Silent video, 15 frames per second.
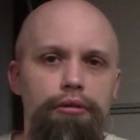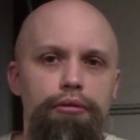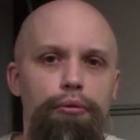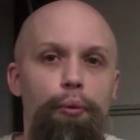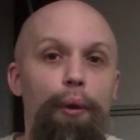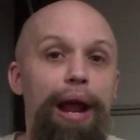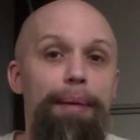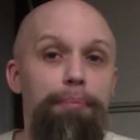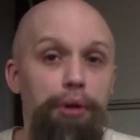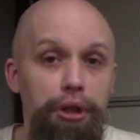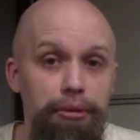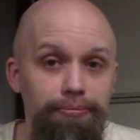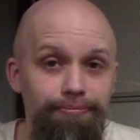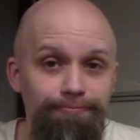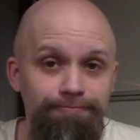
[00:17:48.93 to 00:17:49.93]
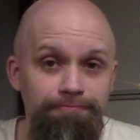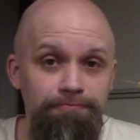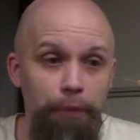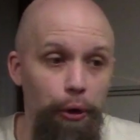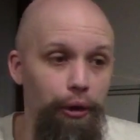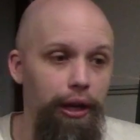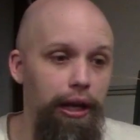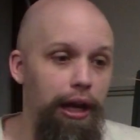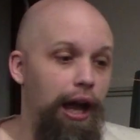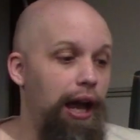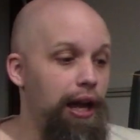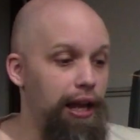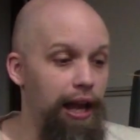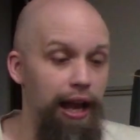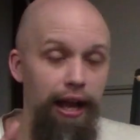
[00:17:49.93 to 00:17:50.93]
ramble. Okay,
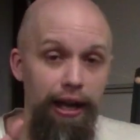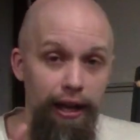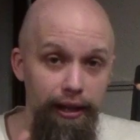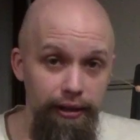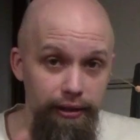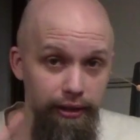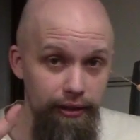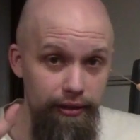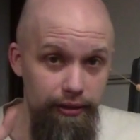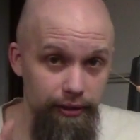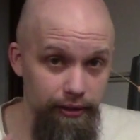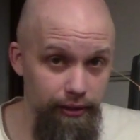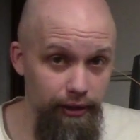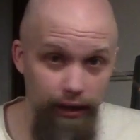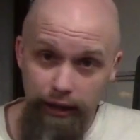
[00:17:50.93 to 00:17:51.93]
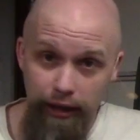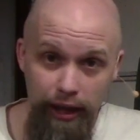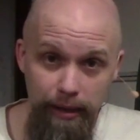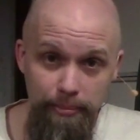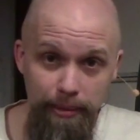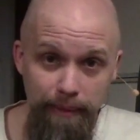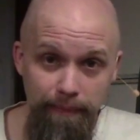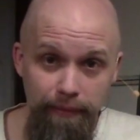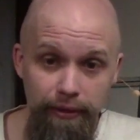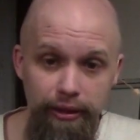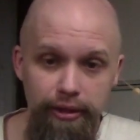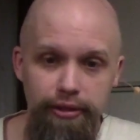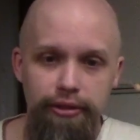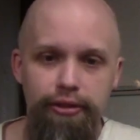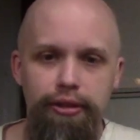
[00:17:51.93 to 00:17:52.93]
I had done a lot of prep for
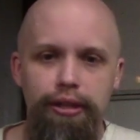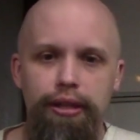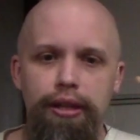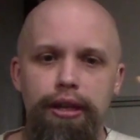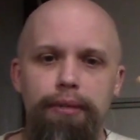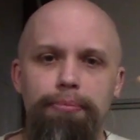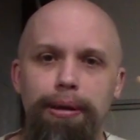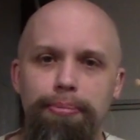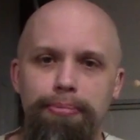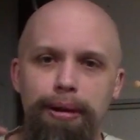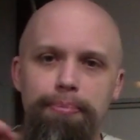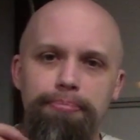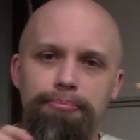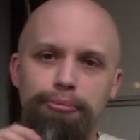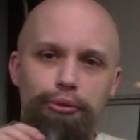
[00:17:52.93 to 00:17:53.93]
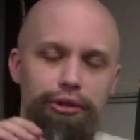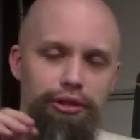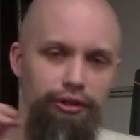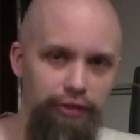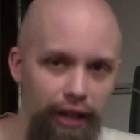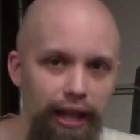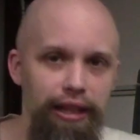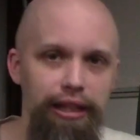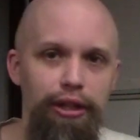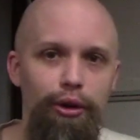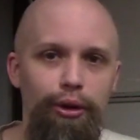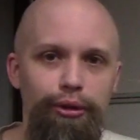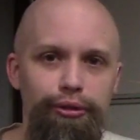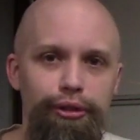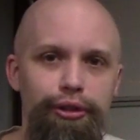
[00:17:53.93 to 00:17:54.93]
this. My prep was slightly
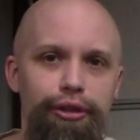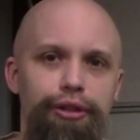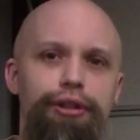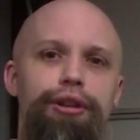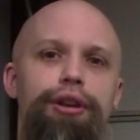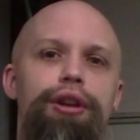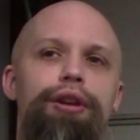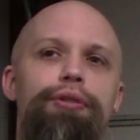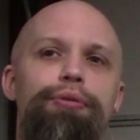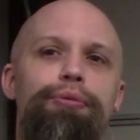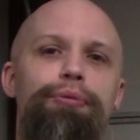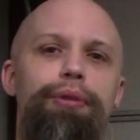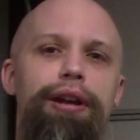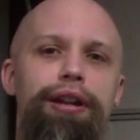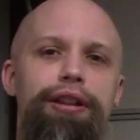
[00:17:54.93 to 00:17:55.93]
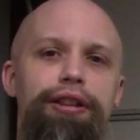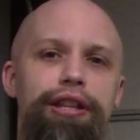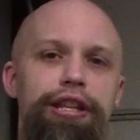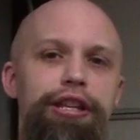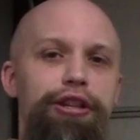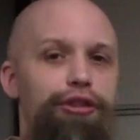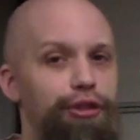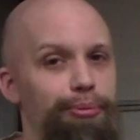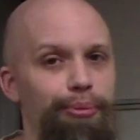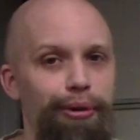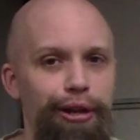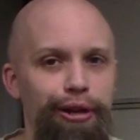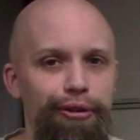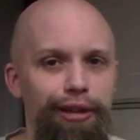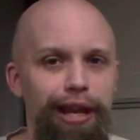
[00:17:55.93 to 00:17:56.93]
altered when the
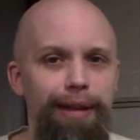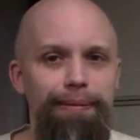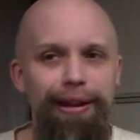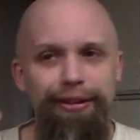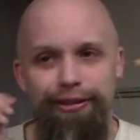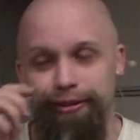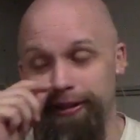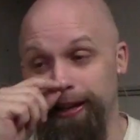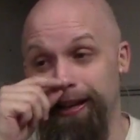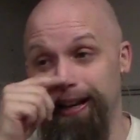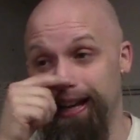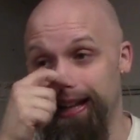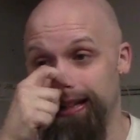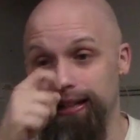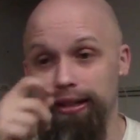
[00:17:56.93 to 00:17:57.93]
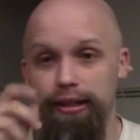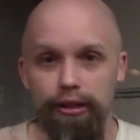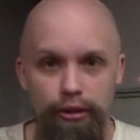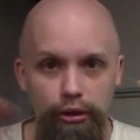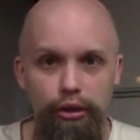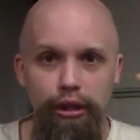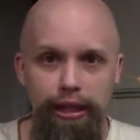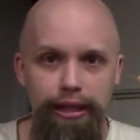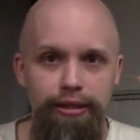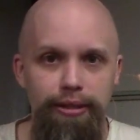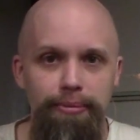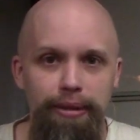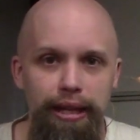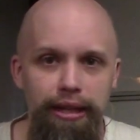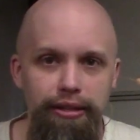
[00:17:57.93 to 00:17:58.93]
2.0 came out, so I kind of had to look at
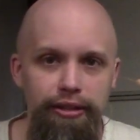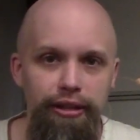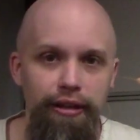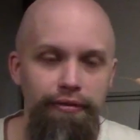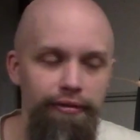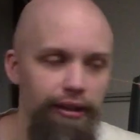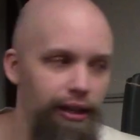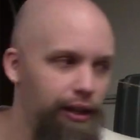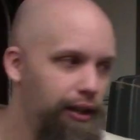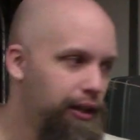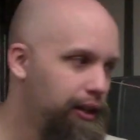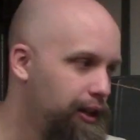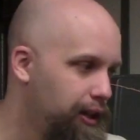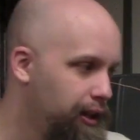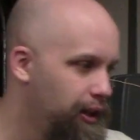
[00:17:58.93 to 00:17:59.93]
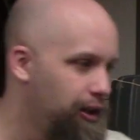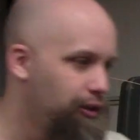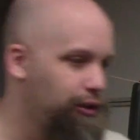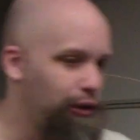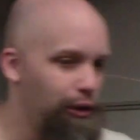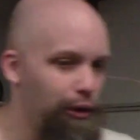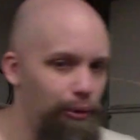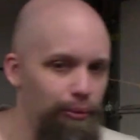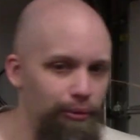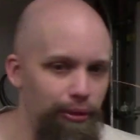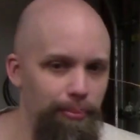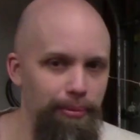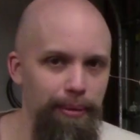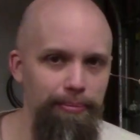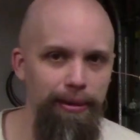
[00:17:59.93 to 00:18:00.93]
some of that stuff. So the
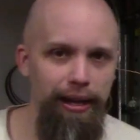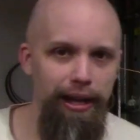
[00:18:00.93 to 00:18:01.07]
prep I